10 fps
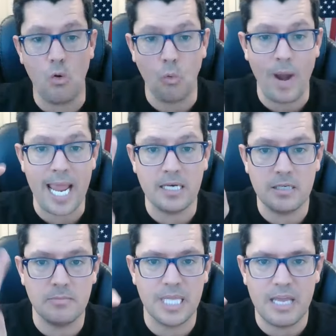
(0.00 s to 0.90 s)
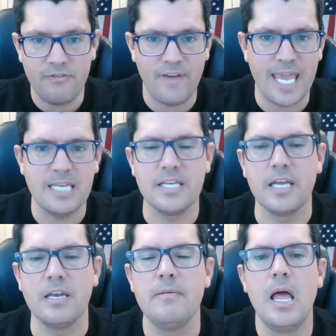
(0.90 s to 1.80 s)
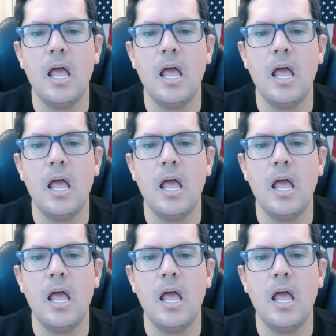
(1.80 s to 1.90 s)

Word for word: randomly fainted,